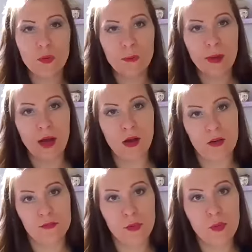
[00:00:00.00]
from uh,
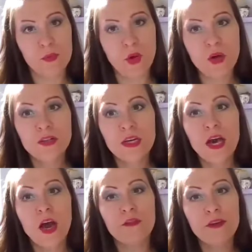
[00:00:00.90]
from abroad
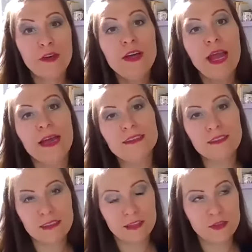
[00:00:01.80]
are very
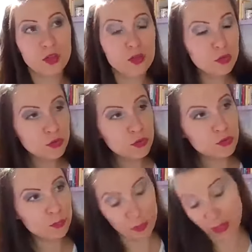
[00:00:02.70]
hesitant to
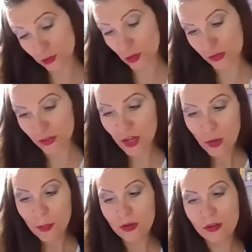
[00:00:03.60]
use pictures
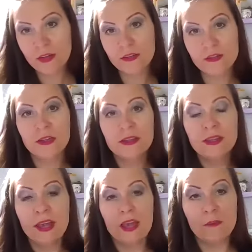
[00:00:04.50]
because
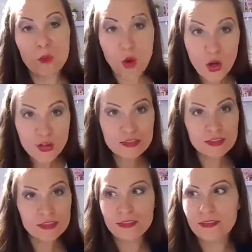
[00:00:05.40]
Abroad,
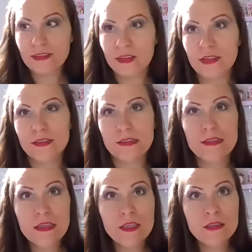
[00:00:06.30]
it's uh,
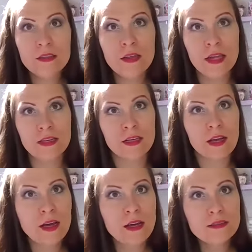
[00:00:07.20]
seen and
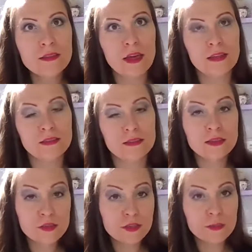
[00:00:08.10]
classed as
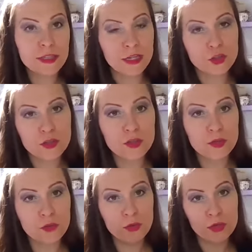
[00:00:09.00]
discrimination
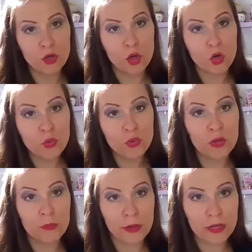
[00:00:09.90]
if you include
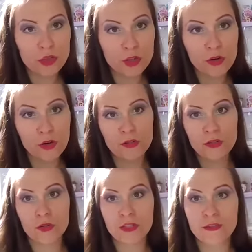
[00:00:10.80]
a picture on
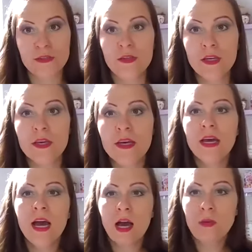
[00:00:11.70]
your CV.
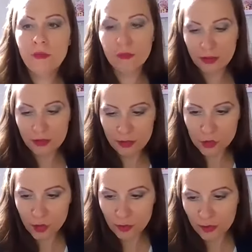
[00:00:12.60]
However,
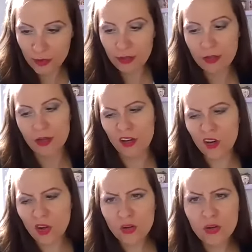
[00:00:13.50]
in Germany, a
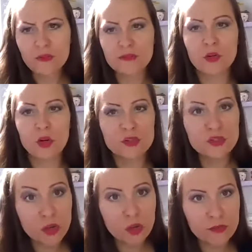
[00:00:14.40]
lot of
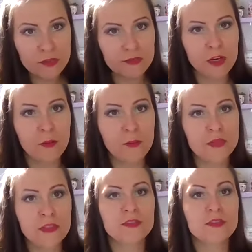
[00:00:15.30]
conservative
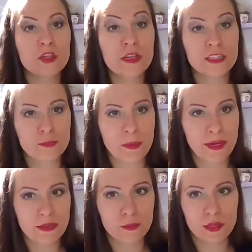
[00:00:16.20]
companies still
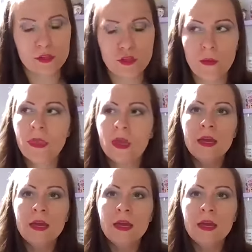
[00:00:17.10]
expect a picture.